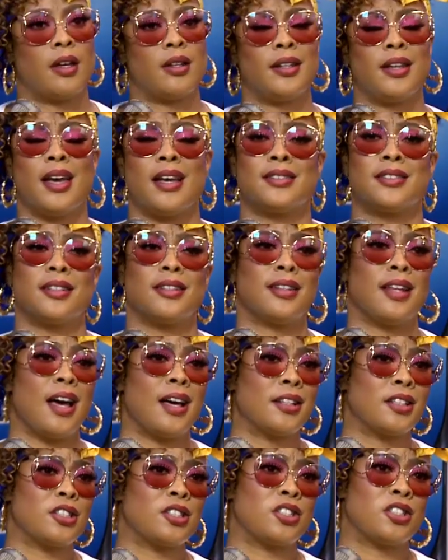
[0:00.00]
And he has a
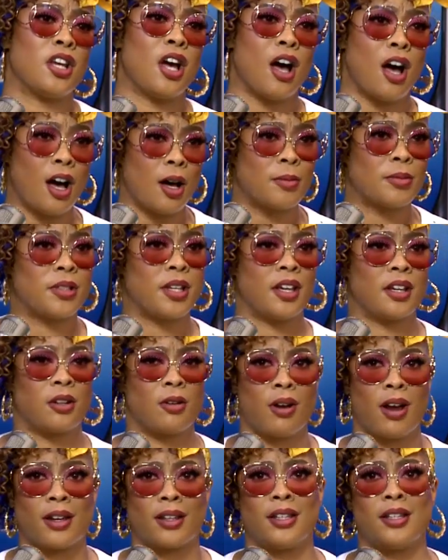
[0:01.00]
lot of jobs, Head
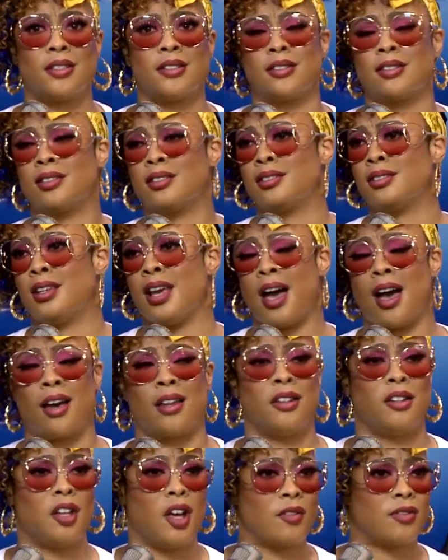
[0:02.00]
Crack. He's
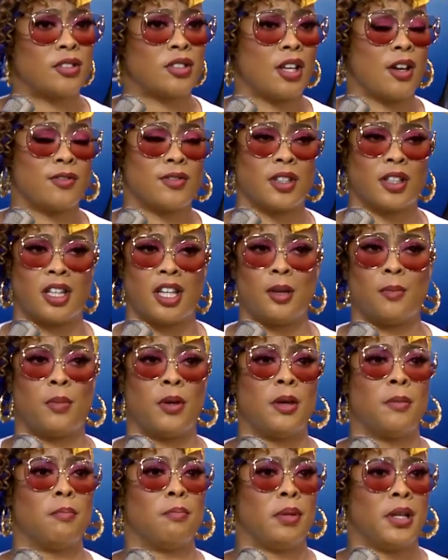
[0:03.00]
got enough stuff to keep
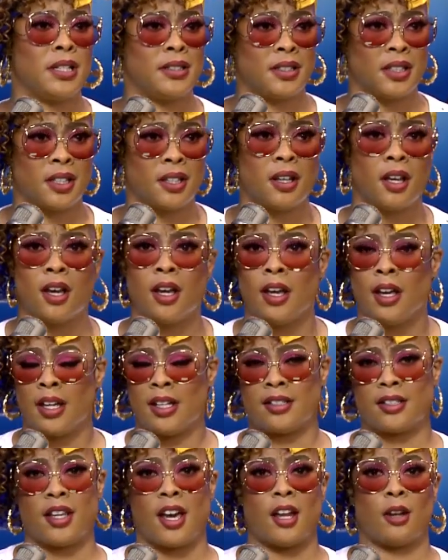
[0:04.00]
him busy.
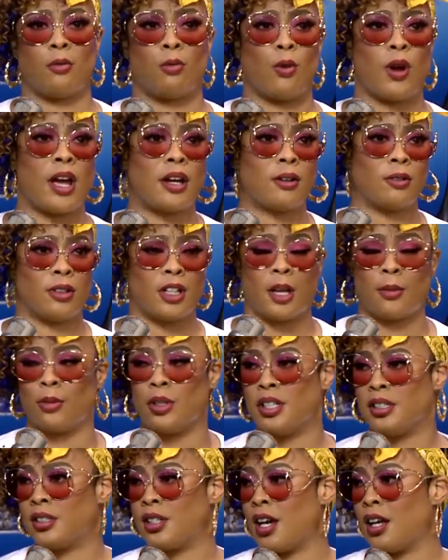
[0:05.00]
He's got a record label.
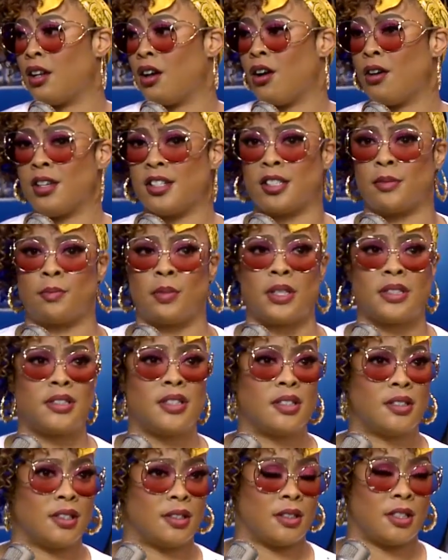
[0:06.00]
He's got all his
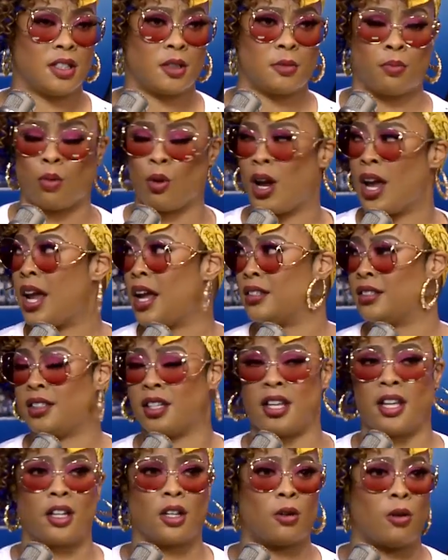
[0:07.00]
businesses, his brands,
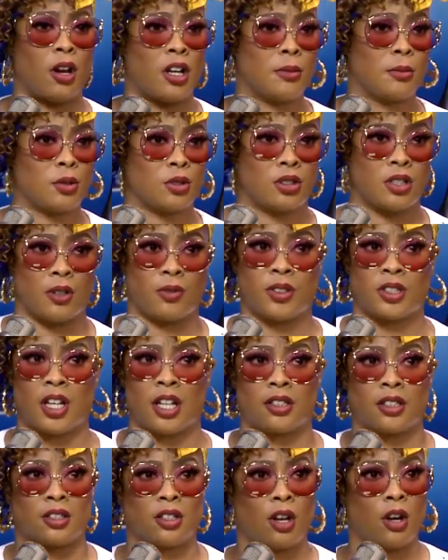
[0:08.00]
the incredible stuff. He's
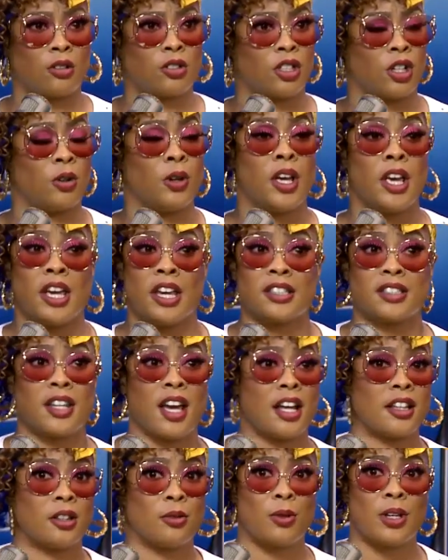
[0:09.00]
got the talk show. He's
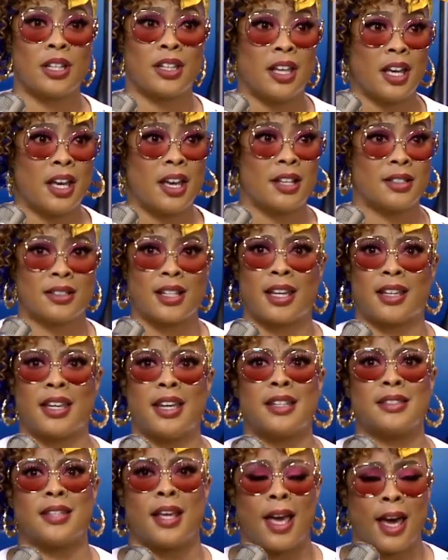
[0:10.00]
got three kids. Like,
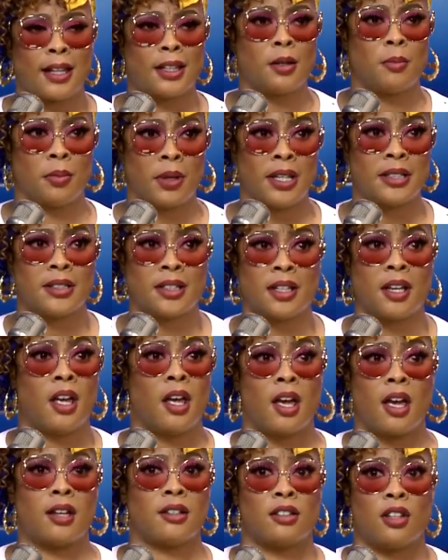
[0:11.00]
he's hella busy
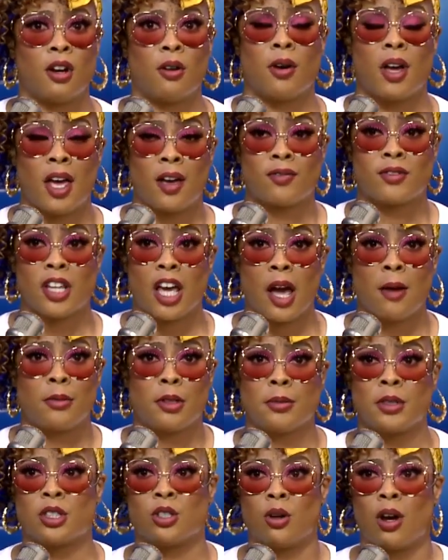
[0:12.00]
and don't have time
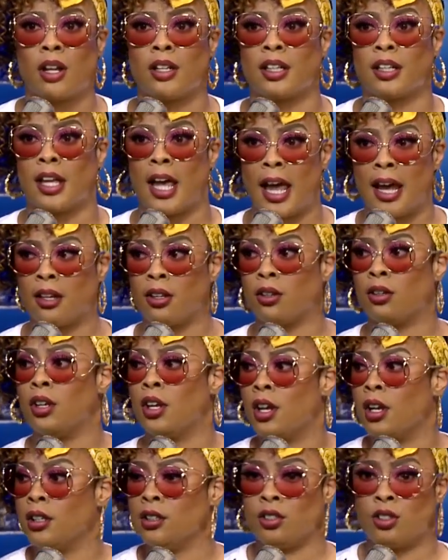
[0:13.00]
to be trying to cater,
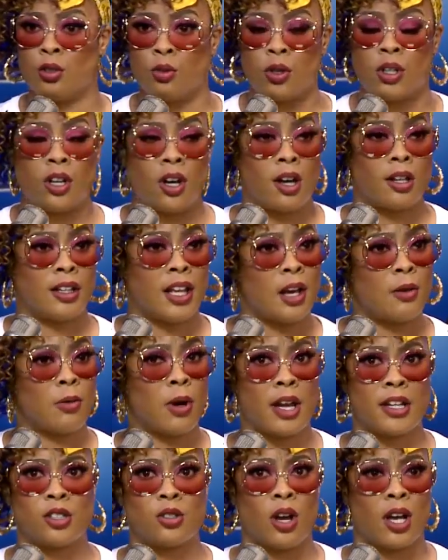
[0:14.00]
doing all that
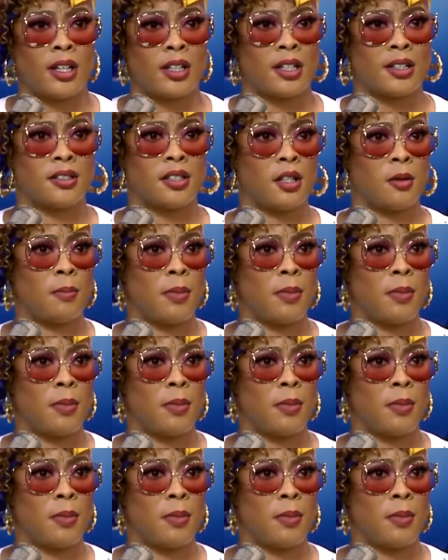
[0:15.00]
while he's trying to get to the